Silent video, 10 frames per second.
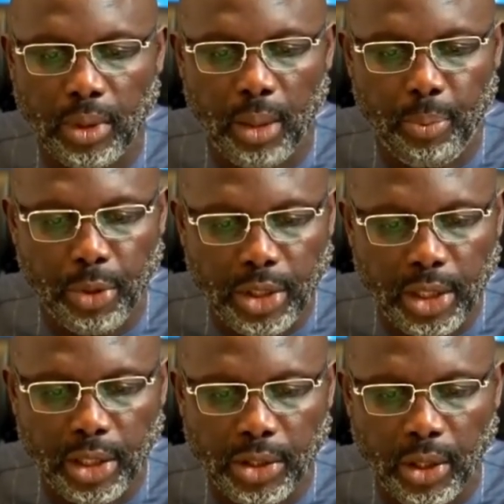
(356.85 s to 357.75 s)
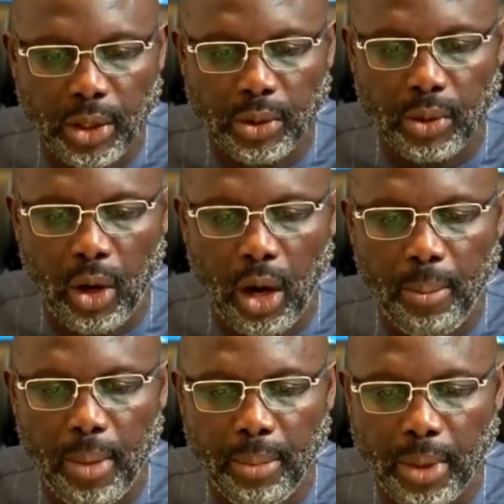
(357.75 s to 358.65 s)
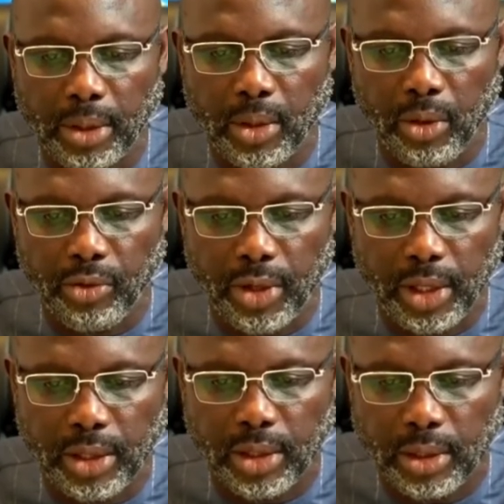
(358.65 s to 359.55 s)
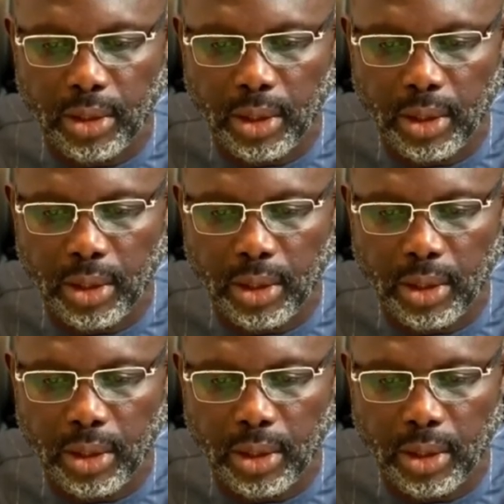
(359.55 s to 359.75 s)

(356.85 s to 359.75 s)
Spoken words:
appreciation to all members countries